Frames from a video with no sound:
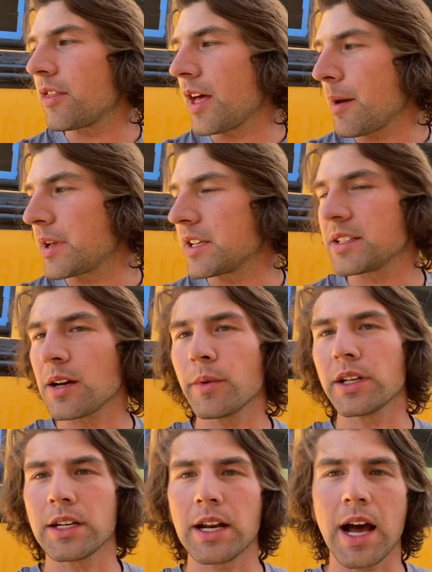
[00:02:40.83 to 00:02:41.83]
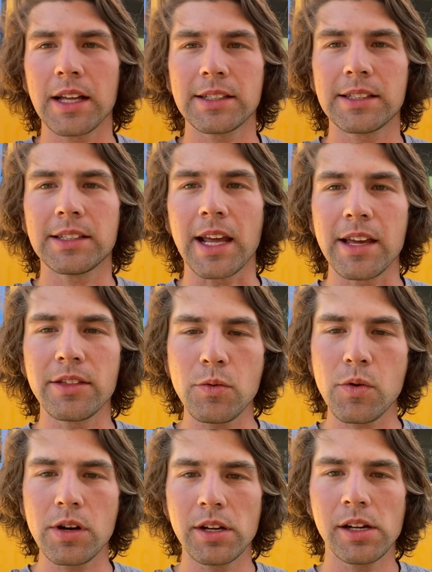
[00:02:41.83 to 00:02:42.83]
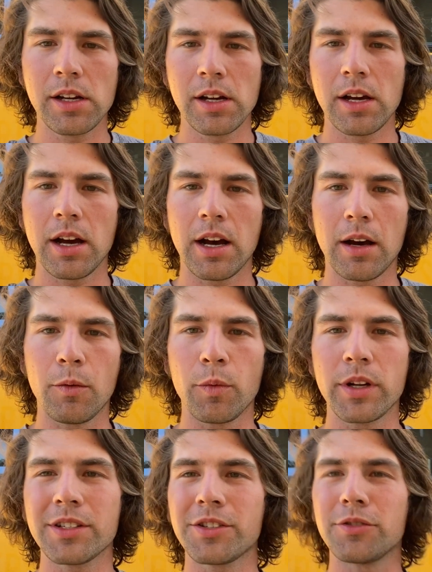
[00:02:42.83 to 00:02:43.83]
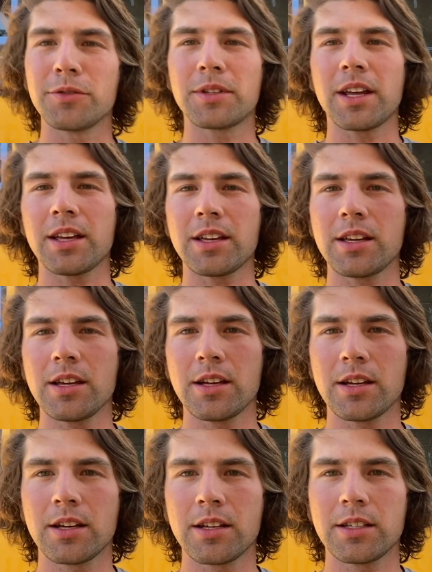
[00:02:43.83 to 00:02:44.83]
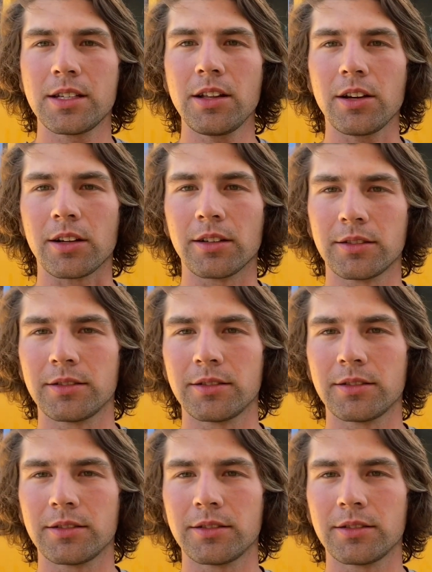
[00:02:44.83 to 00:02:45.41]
That being said, we did not stain the wood. We just used a sealer.